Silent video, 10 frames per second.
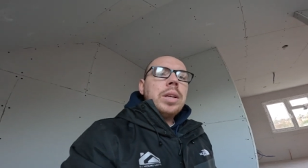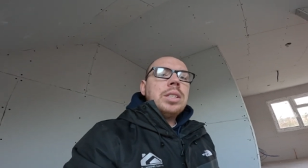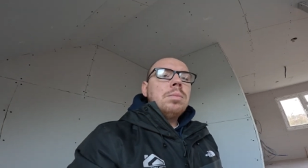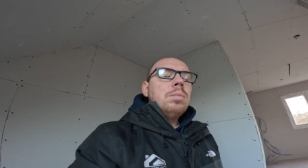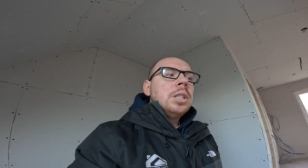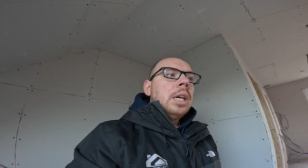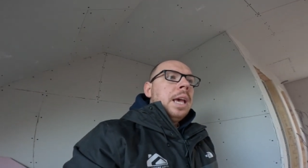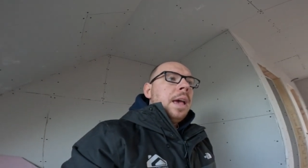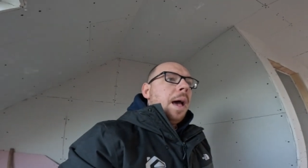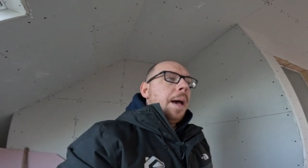items.
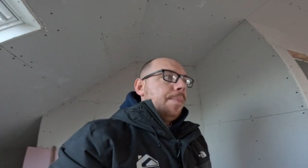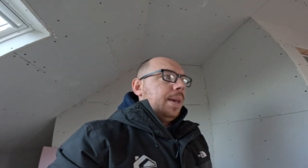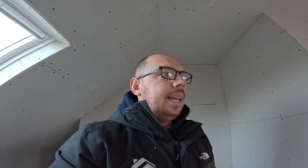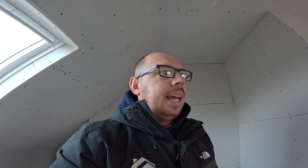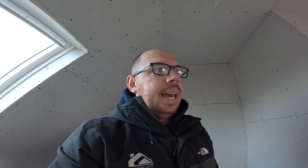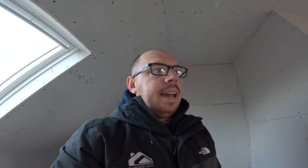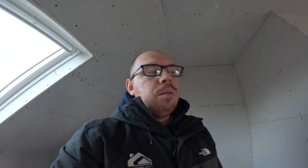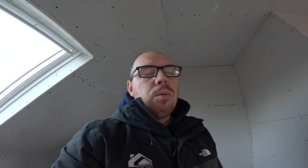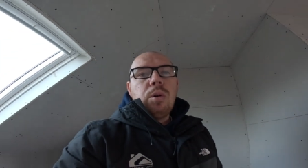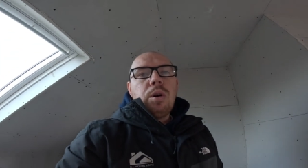Um, in here,
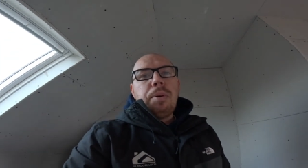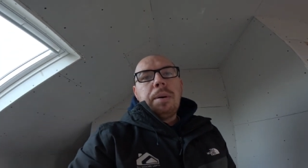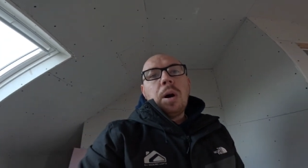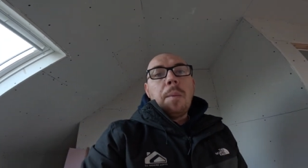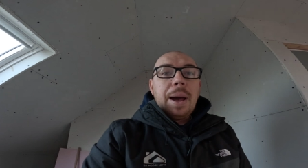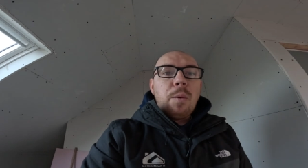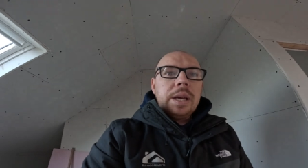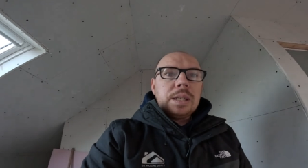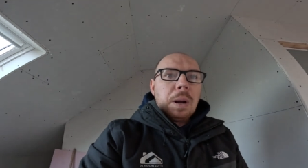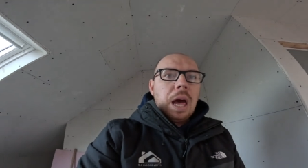we've got, probably got about a
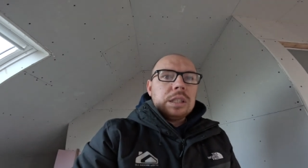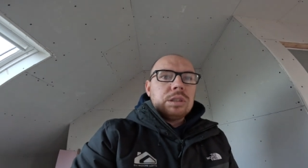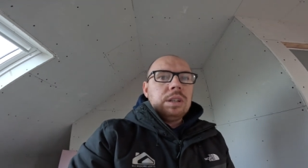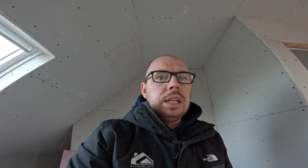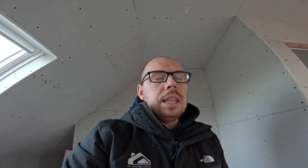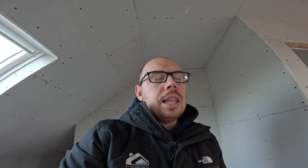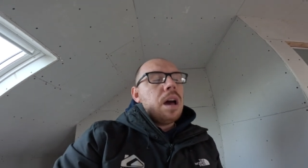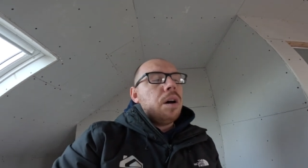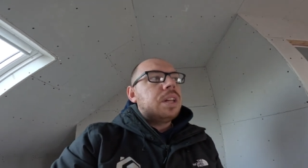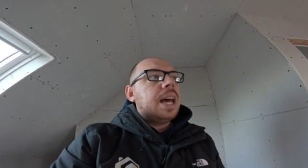week's plastering. Then
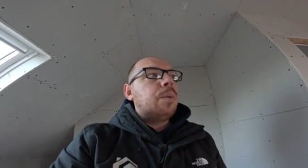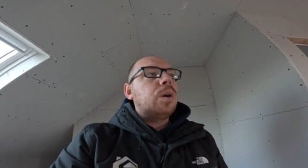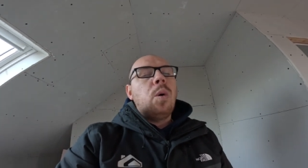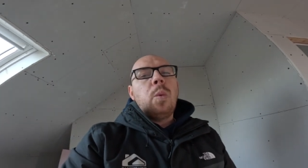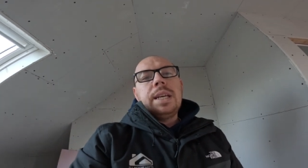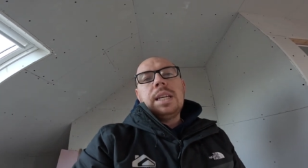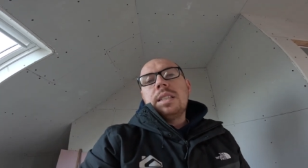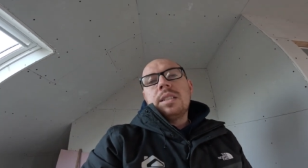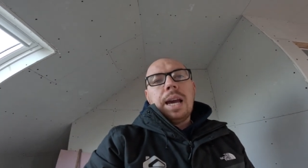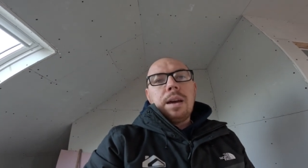after that, we've got a week
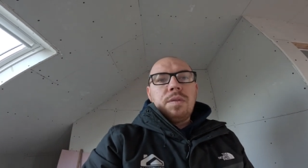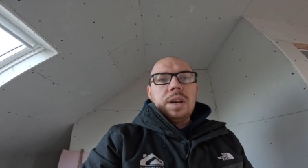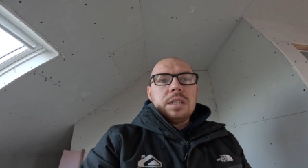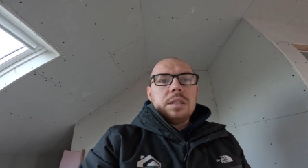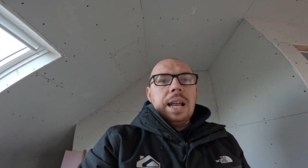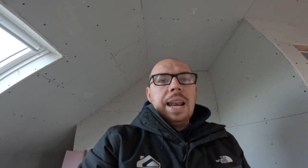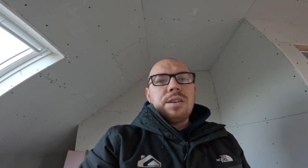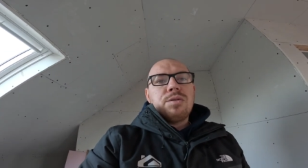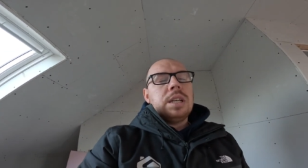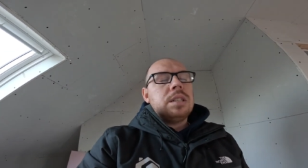in second fix
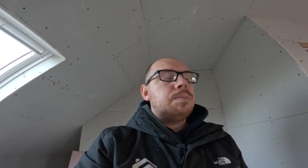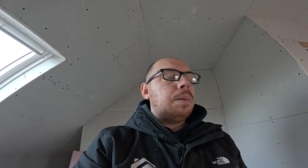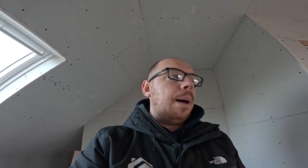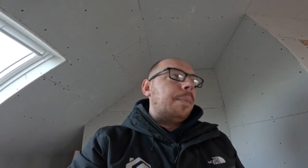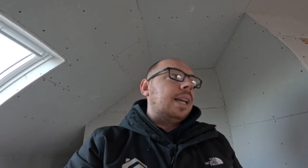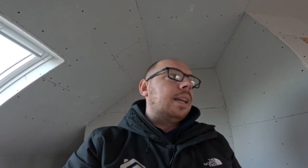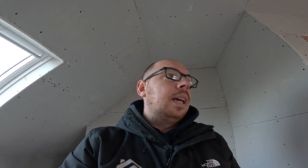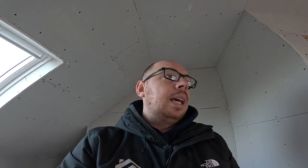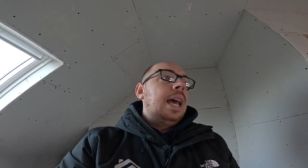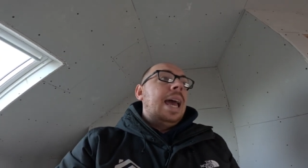electrics, plumbing,
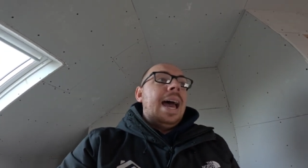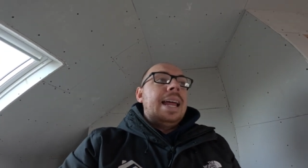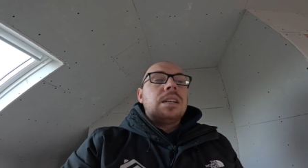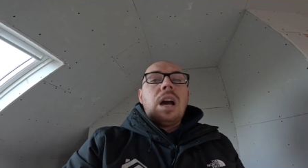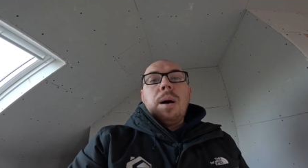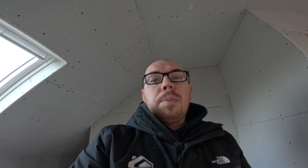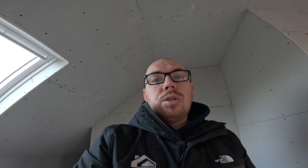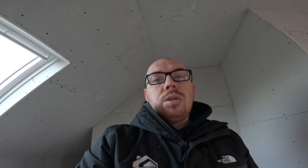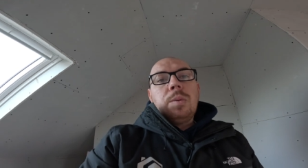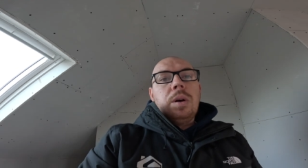and
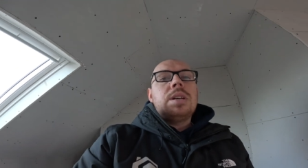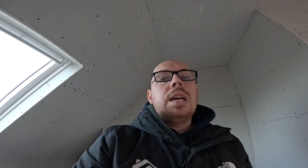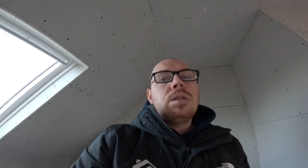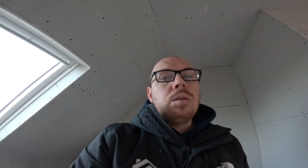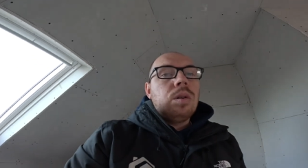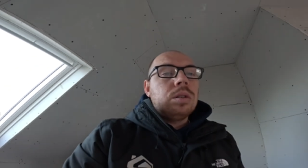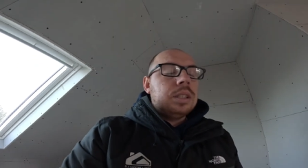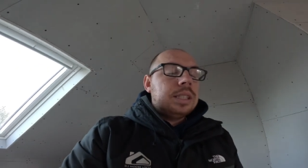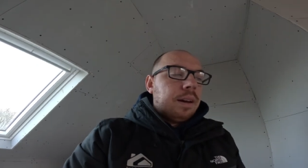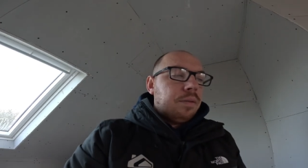carpentry. It won't take too long
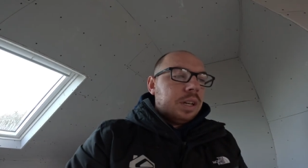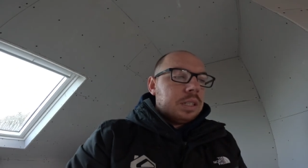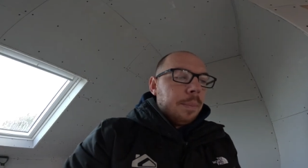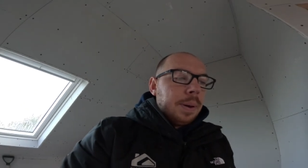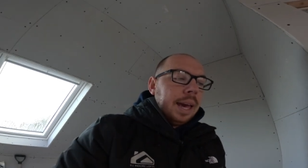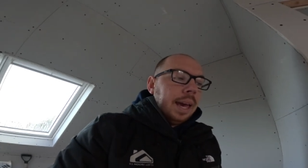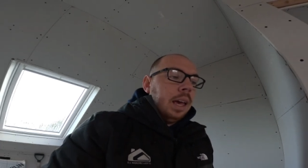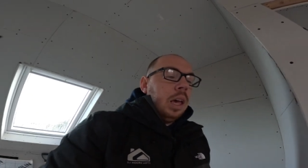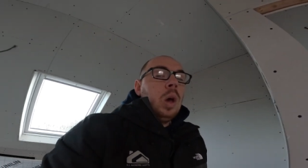to second fix up here.